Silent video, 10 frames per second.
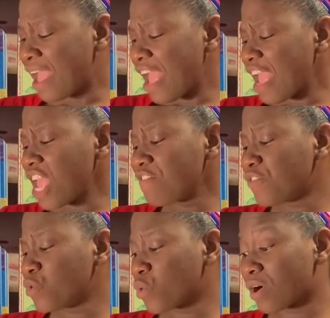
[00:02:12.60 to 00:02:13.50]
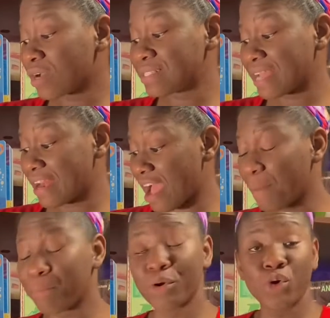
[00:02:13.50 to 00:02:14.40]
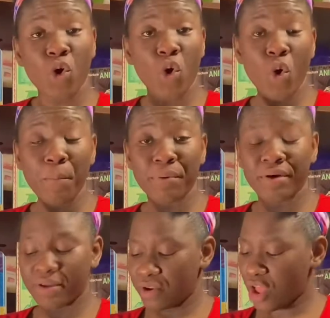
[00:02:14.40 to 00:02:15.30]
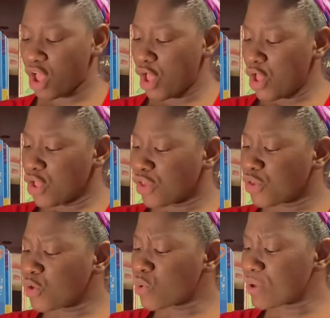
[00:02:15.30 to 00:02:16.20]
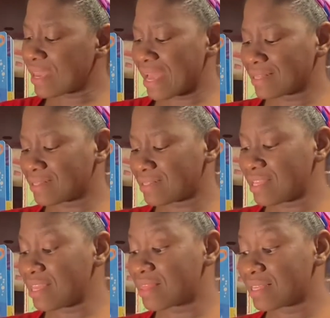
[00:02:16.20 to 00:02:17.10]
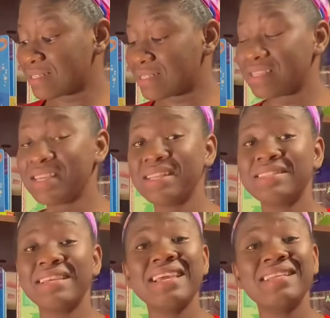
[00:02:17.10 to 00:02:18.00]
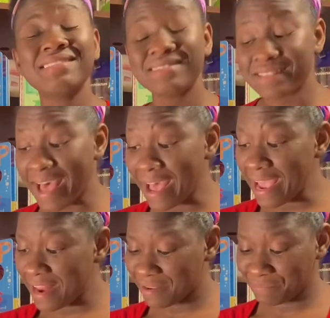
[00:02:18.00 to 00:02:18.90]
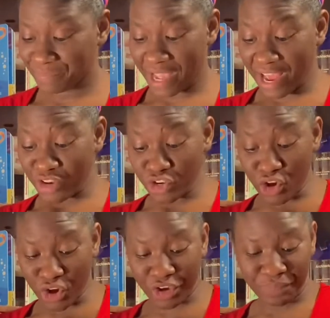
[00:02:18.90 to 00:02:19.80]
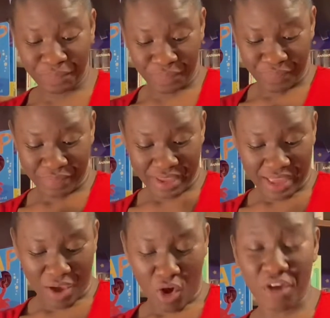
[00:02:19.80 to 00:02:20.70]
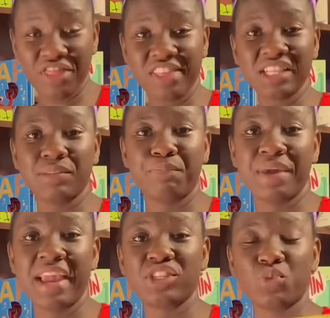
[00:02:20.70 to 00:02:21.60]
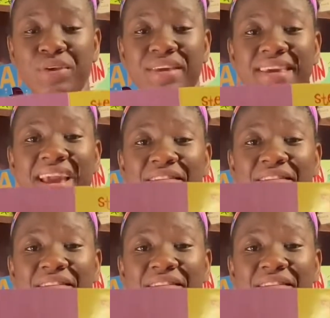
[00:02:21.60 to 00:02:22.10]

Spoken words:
If you cut an apple open, you can see the seeds inside. And look, on this page we can